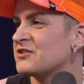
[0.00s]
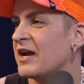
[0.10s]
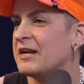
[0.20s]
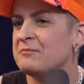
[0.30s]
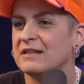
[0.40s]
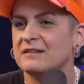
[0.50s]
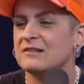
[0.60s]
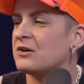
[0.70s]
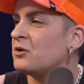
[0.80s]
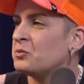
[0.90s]
trying to make this
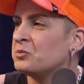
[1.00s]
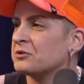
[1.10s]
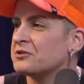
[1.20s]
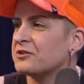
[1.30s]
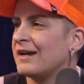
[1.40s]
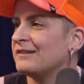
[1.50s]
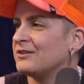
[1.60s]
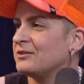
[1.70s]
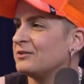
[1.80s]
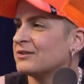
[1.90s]
home. We're trying
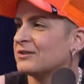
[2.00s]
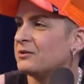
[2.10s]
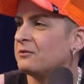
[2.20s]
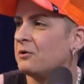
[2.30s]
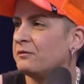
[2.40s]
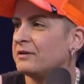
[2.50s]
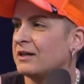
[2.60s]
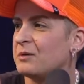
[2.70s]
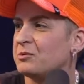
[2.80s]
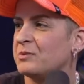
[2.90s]
to. So hopefully a
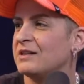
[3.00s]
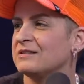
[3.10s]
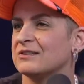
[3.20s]
couple months.